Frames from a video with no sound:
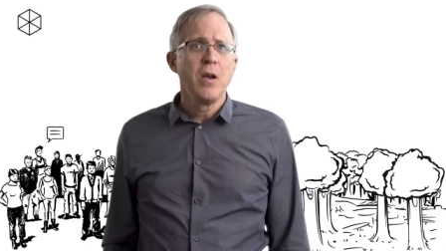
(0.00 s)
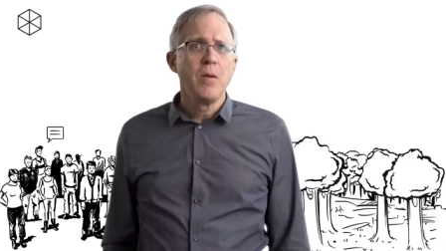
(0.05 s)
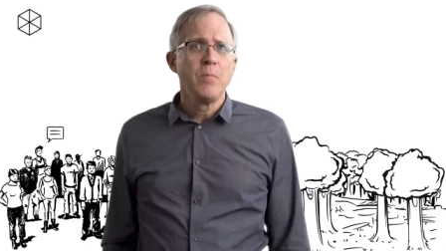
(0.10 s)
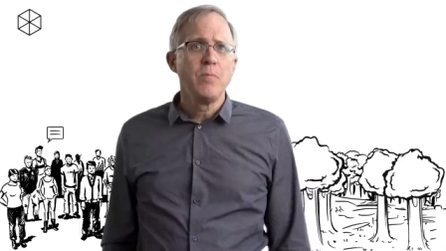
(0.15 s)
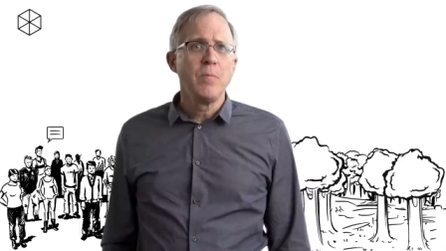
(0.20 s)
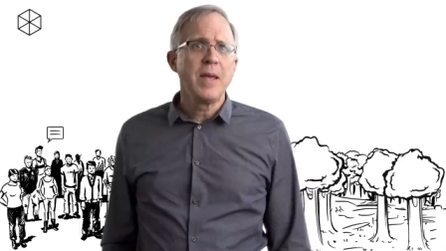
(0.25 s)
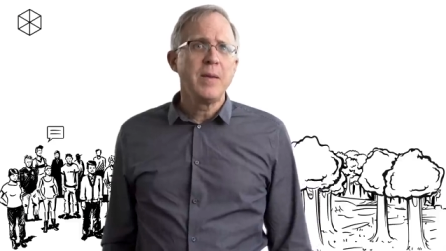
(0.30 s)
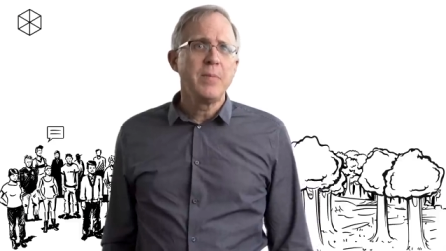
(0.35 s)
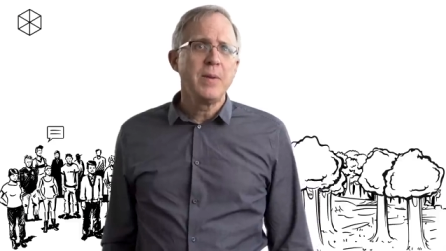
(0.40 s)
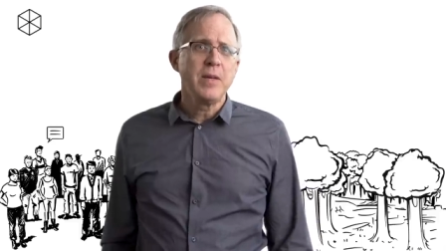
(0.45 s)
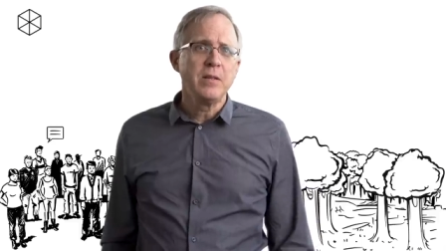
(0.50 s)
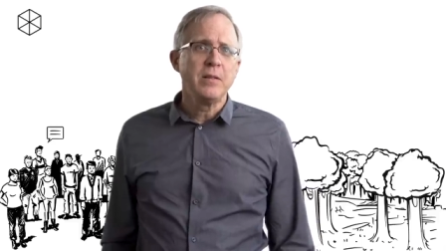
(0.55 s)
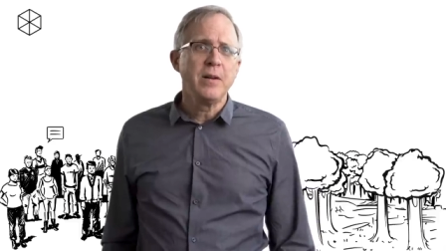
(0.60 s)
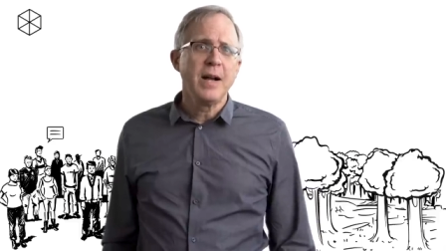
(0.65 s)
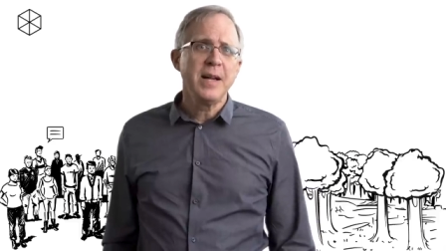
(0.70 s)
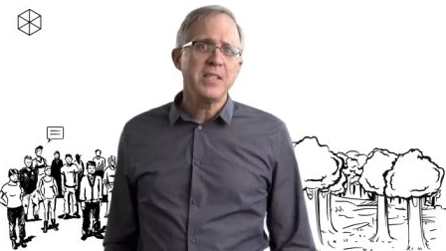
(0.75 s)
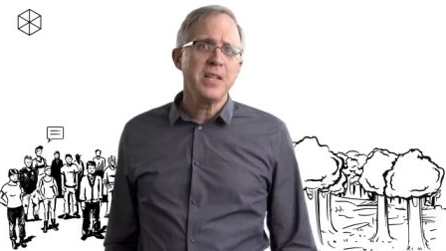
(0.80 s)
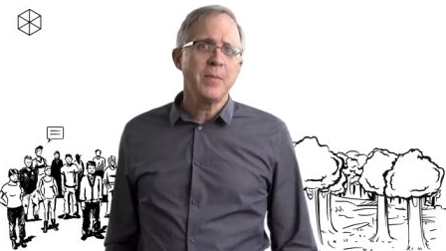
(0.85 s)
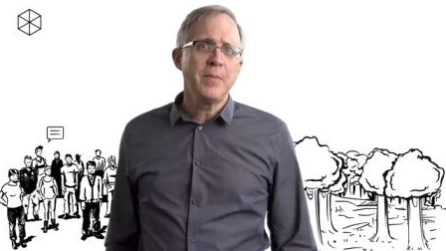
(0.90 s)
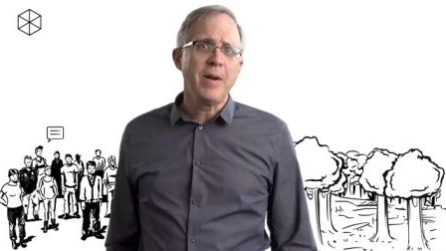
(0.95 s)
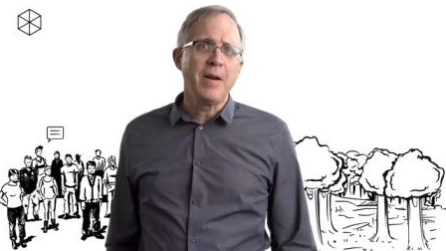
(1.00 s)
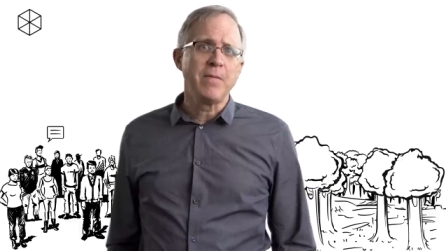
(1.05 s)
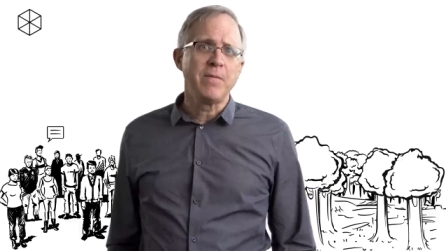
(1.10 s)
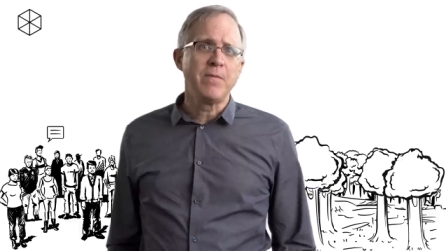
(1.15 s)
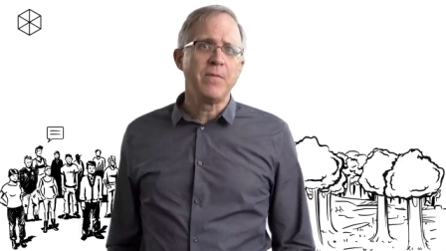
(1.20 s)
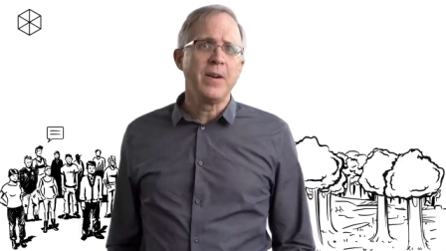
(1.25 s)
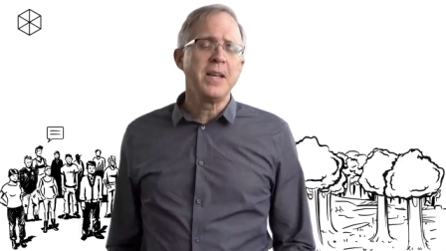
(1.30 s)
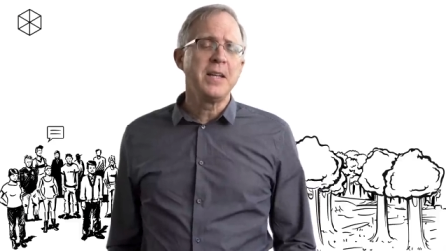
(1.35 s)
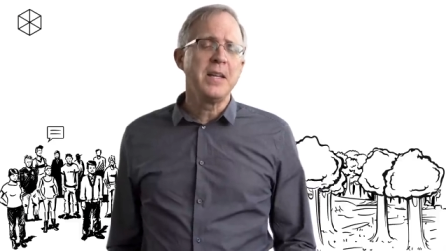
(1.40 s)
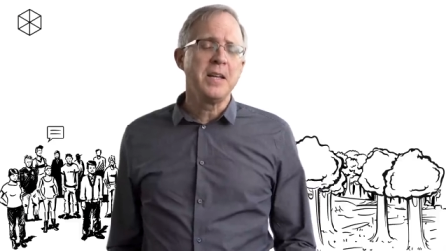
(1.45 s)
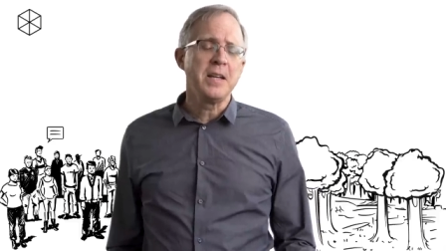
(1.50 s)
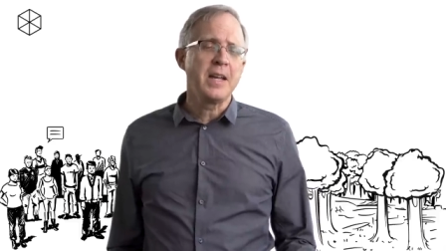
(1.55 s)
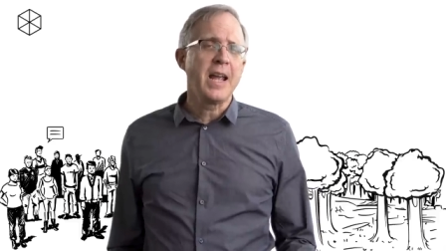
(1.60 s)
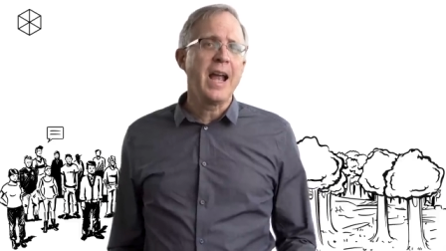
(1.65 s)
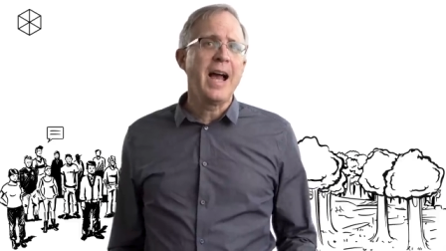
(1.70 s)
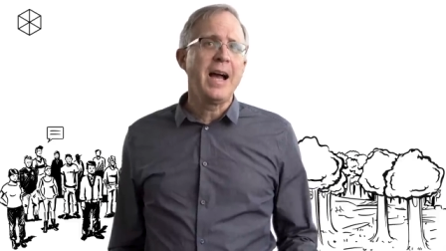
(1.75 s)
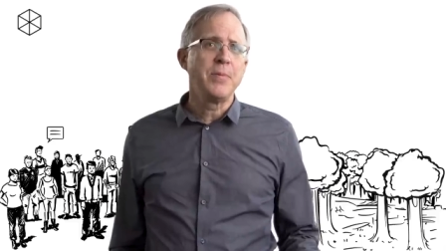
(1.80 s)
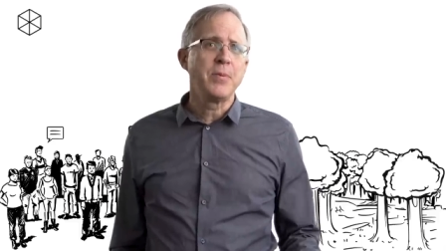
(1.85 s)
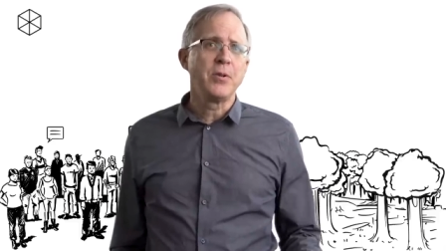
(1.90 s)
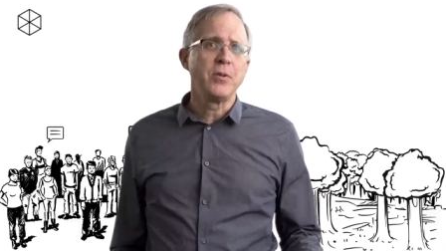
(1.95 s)
may be less about fighting
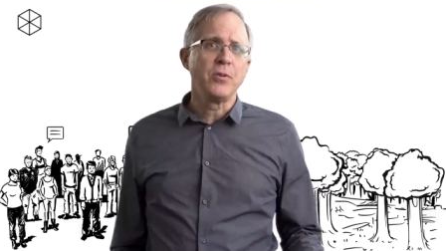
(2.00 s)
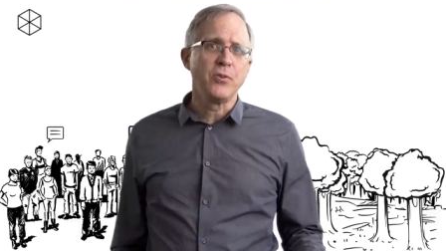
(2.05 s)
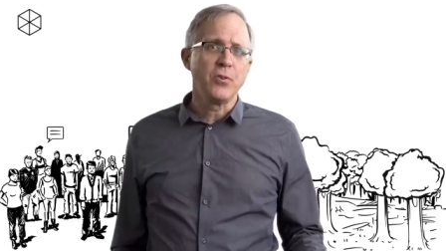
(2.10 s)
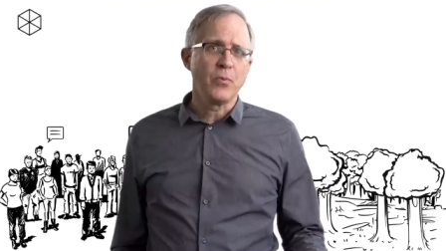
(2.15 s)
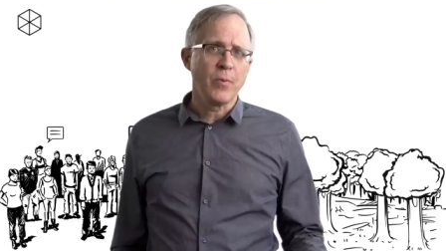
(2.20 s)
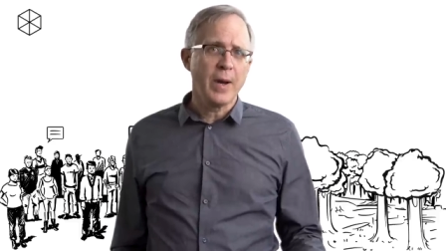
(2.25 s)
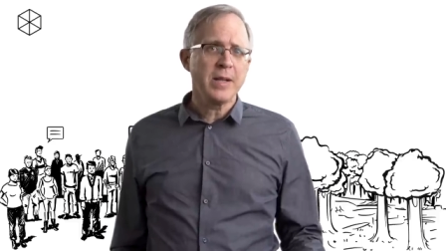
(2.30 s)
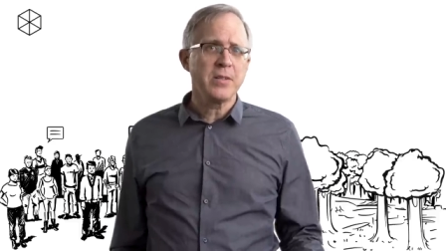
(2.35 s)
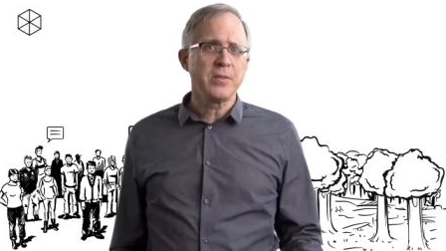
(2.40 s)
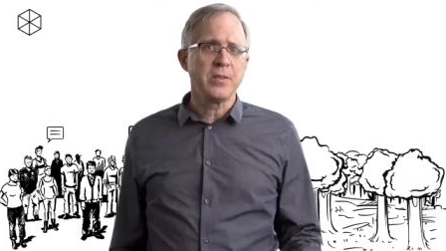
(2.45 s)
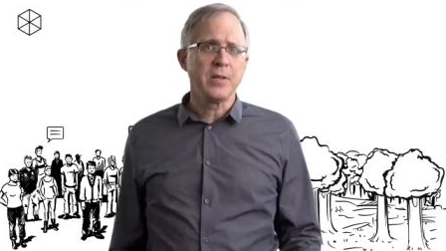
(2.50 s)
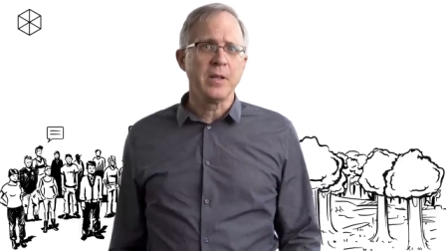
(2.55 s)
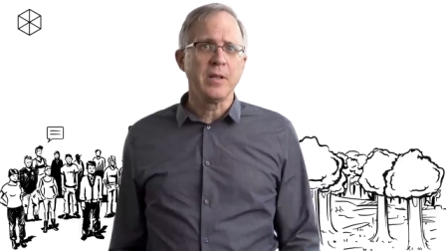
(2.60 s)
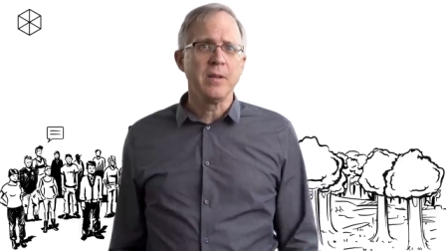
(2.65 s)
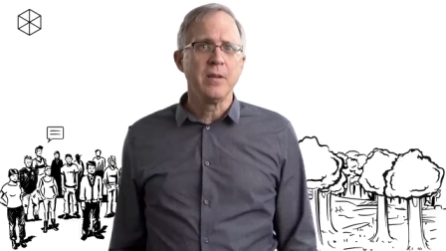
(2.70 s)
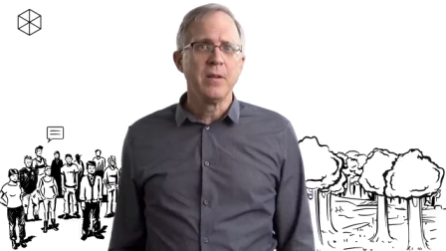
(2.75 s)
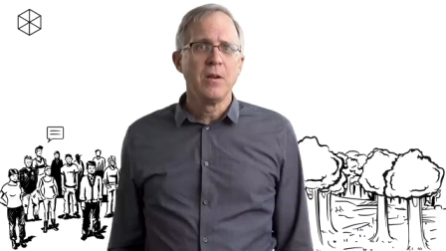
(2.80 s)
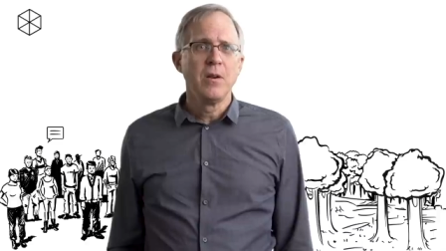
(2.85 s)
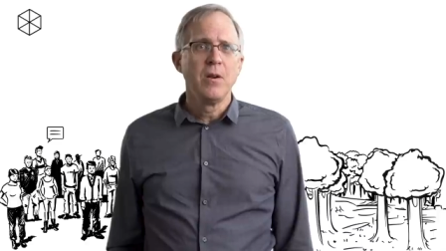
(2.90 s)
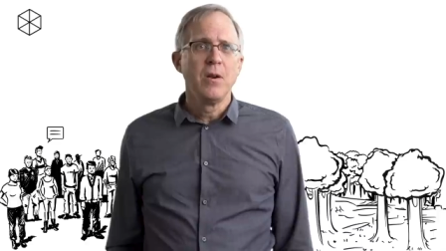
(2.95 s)
capital directly